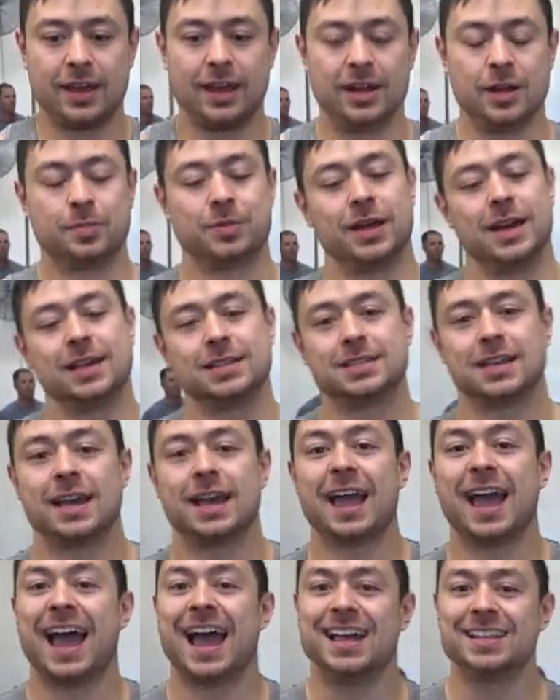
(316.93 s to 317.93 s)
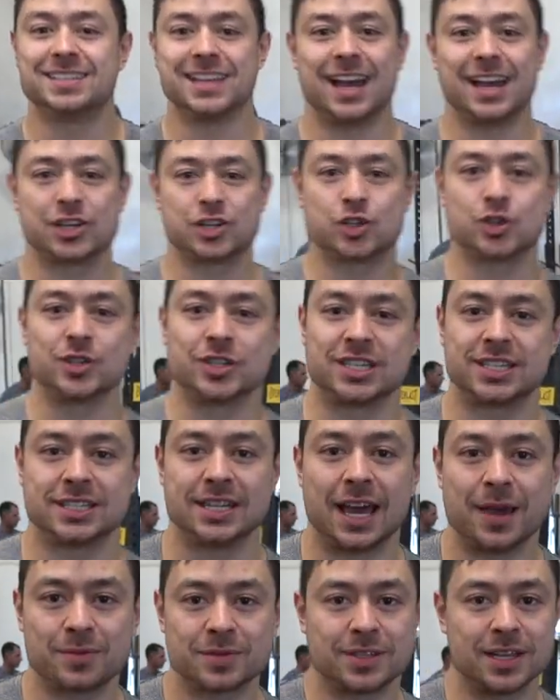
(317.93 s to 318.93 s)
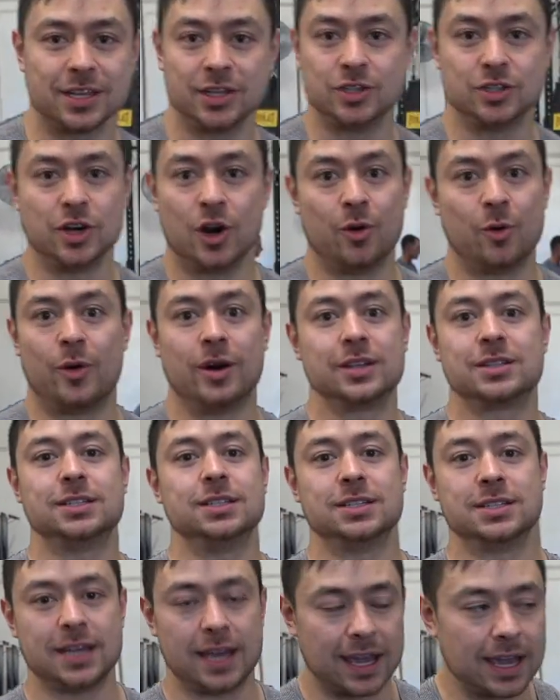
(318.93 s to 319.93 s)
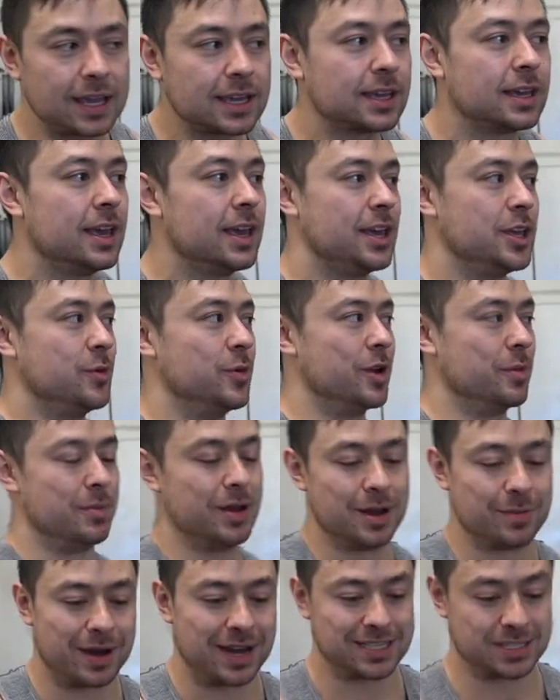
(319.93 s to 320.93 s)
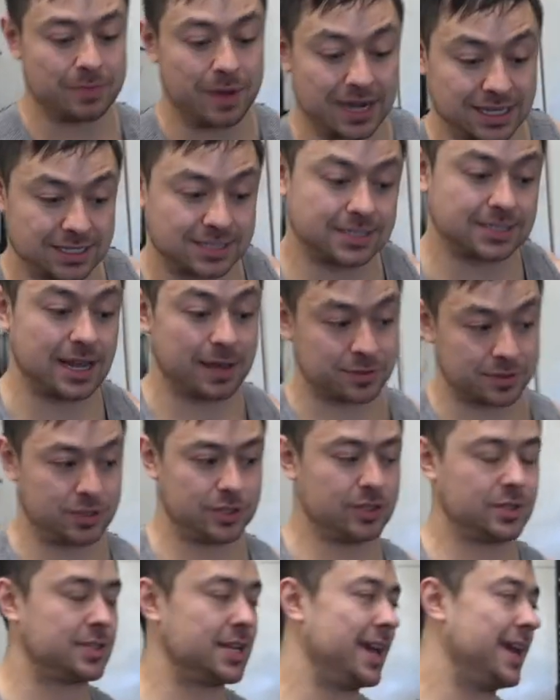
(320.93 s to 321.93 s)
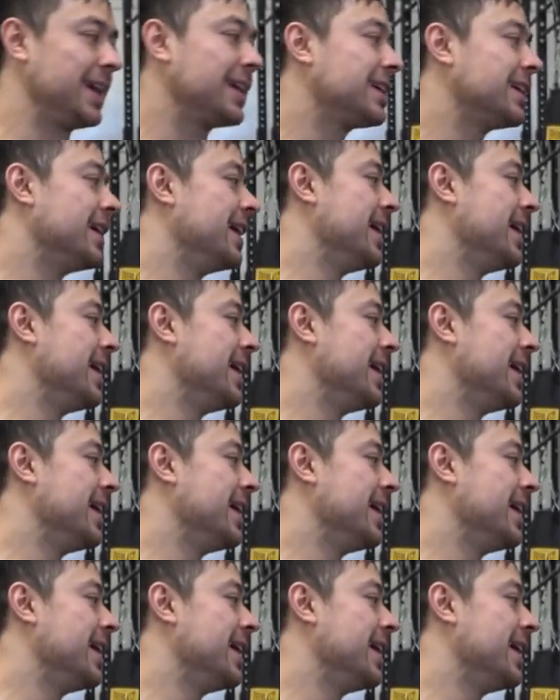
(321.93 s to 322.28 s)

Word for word: in a place adds extra steps that you don't want to take. You want to minimize the amount of steps that you take.